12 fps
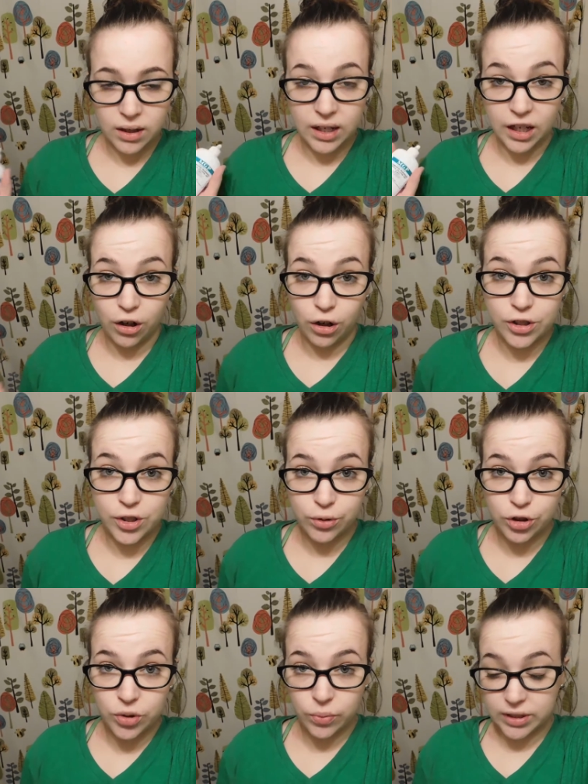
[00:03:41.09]
And I also
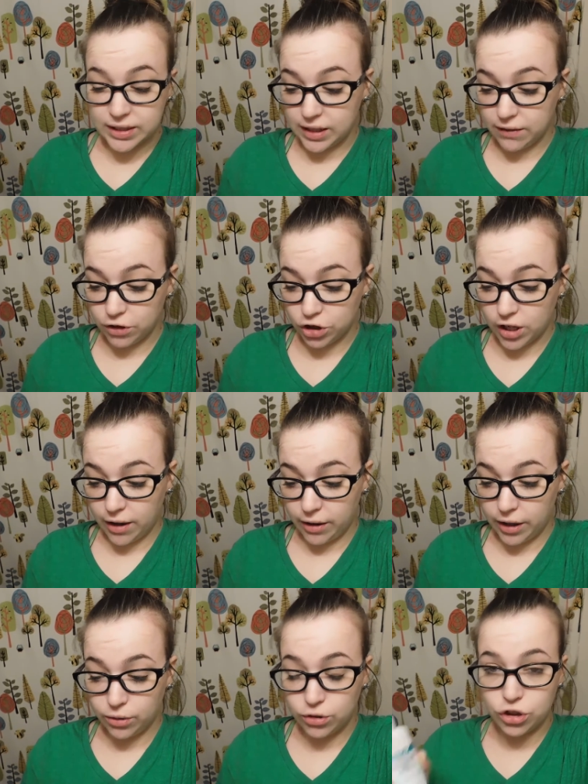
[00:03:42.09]
just want to give a shout
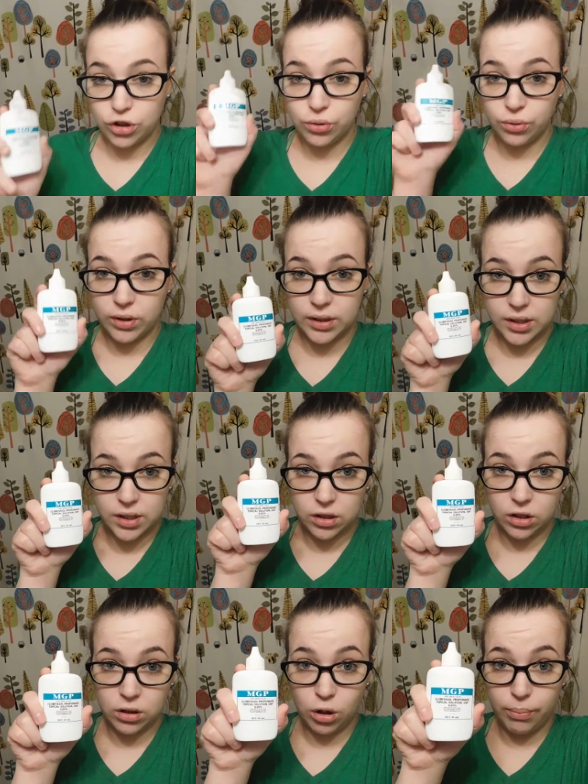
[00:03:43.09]
out to this
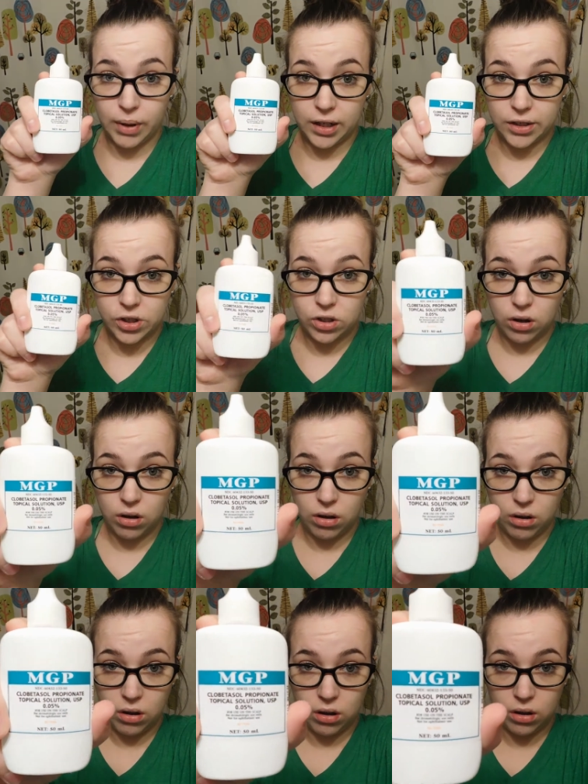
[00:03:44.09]

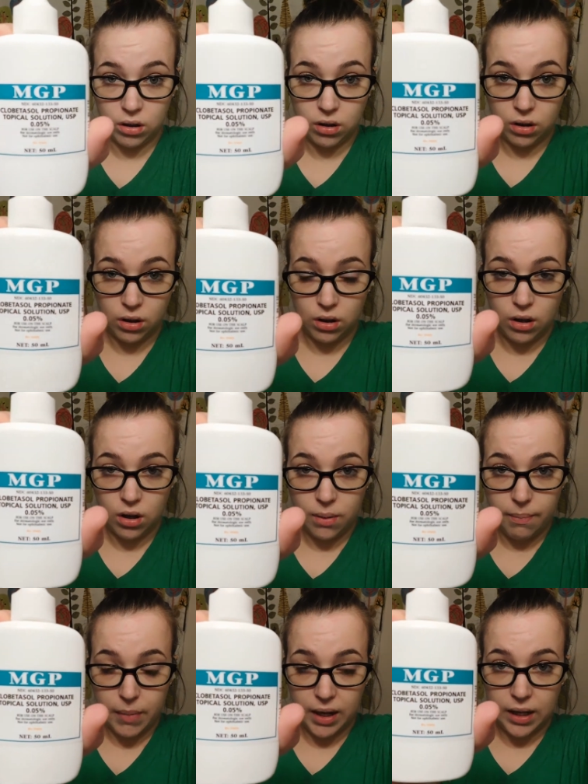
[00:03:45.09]
Clobetasol.
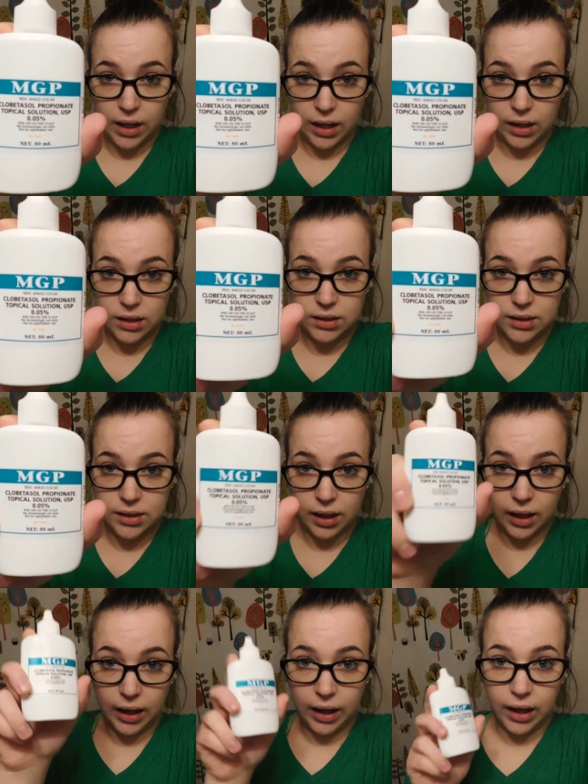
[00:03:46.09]
My aunt
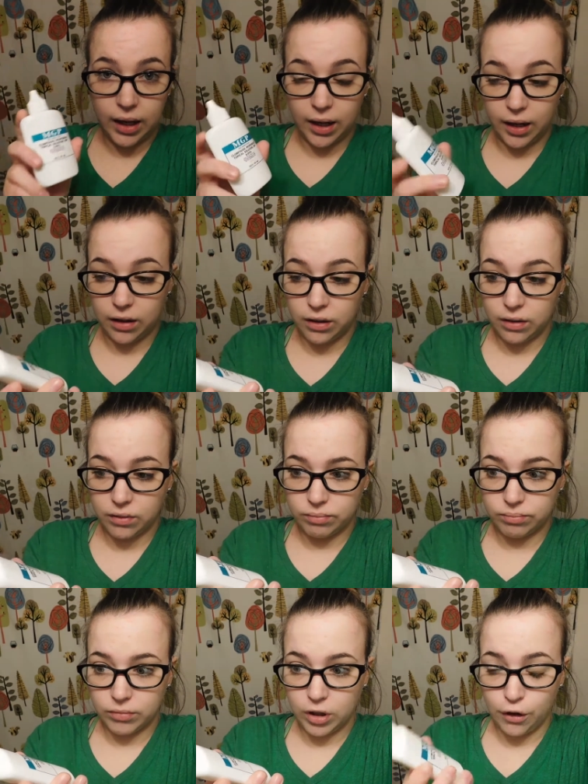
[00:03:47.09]
had
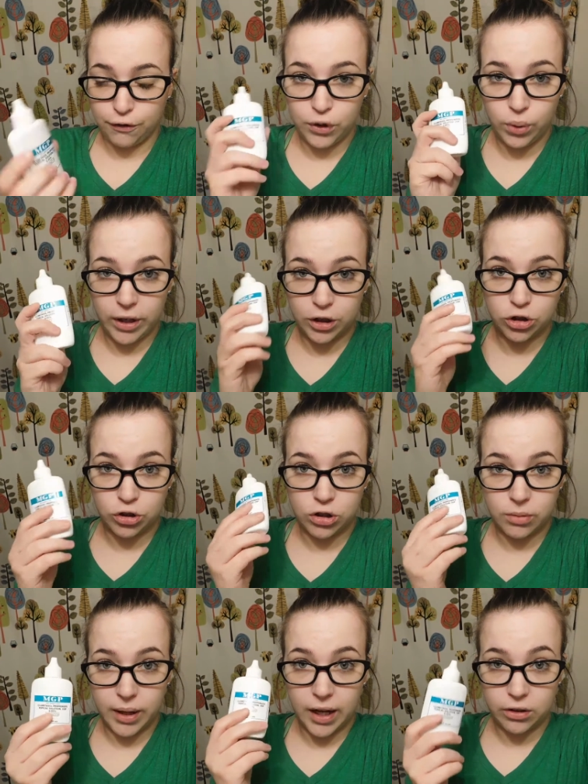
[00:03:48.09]
a few
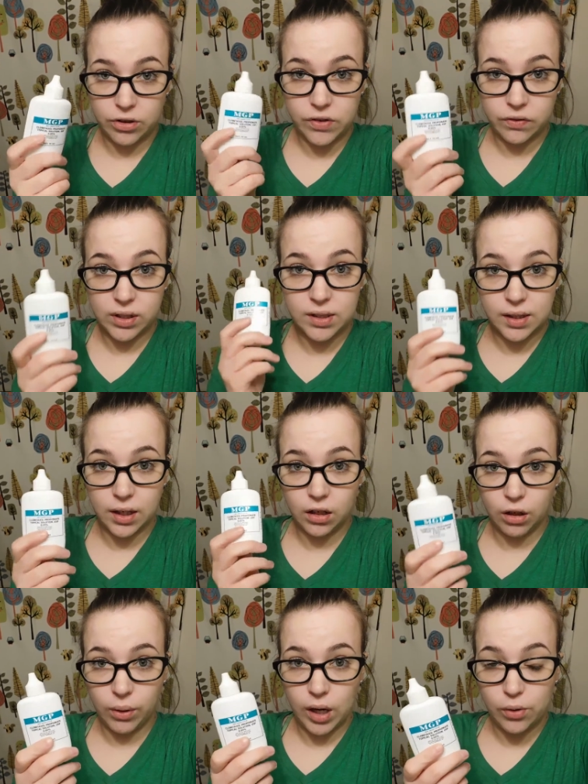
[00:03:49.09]
extra bottles of these
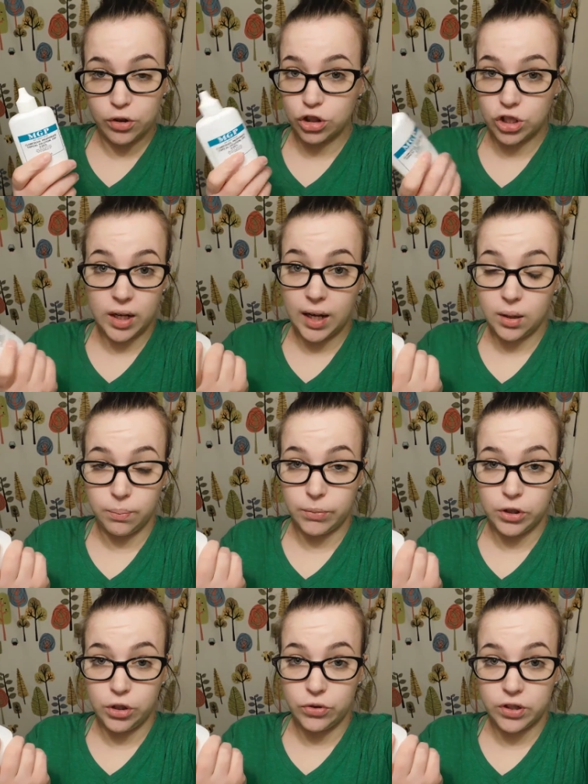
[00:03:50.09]
laying around that she hadn't
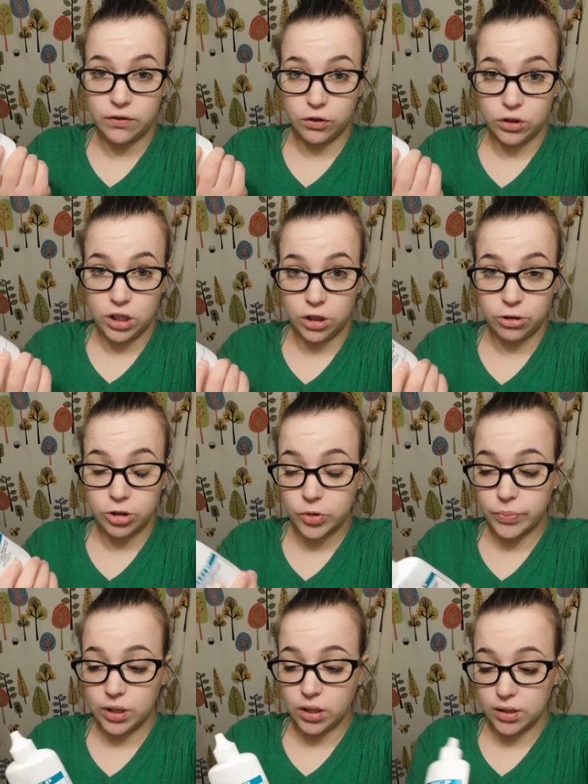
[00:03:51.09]
been using for years
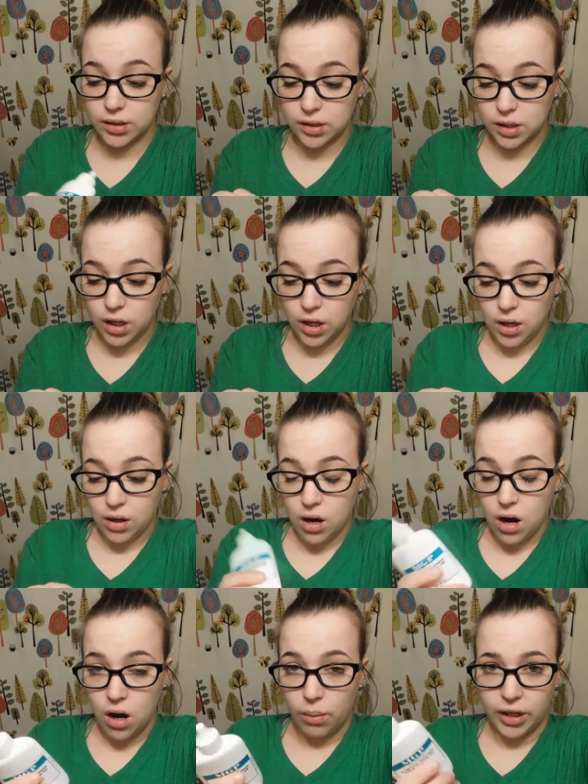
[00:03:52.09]
because
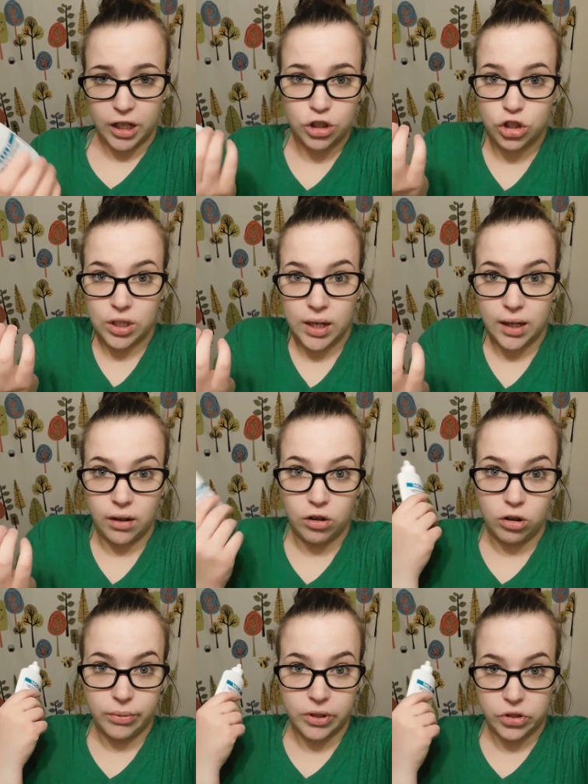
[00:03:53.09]
um, I guess she had a
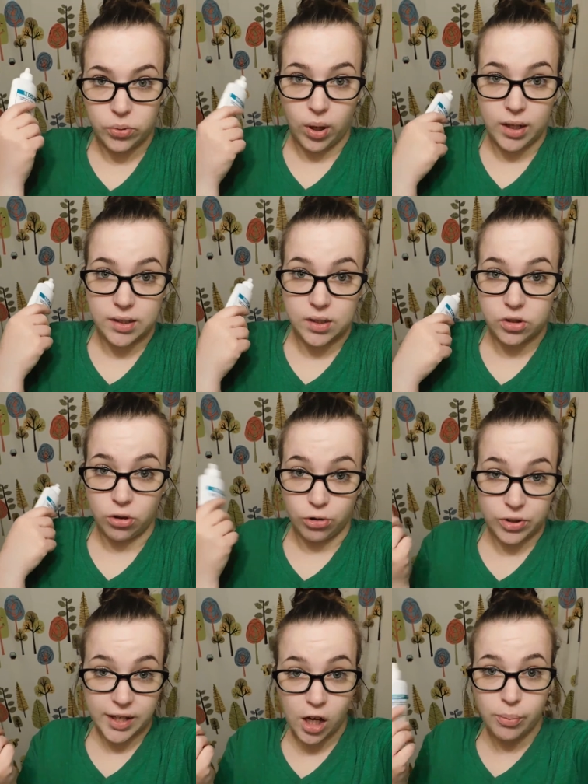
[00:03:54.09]
little bit of psoriasis on her
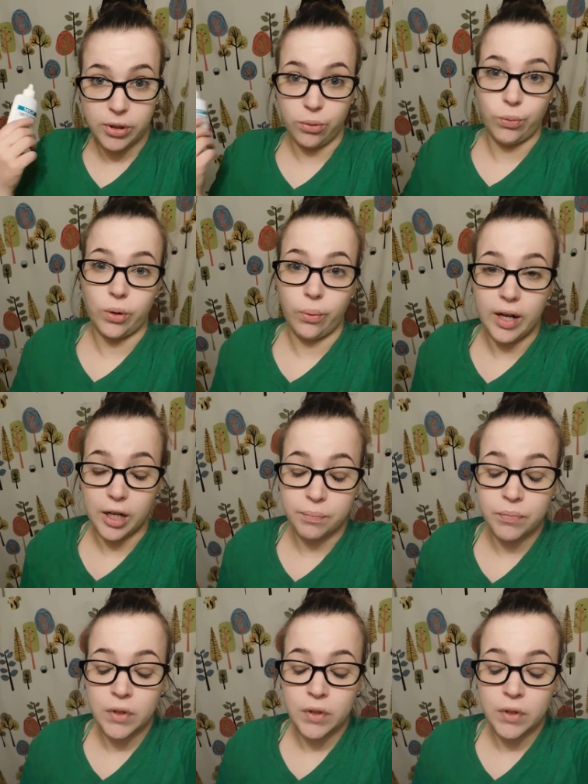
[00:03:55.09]
scalp and it went away.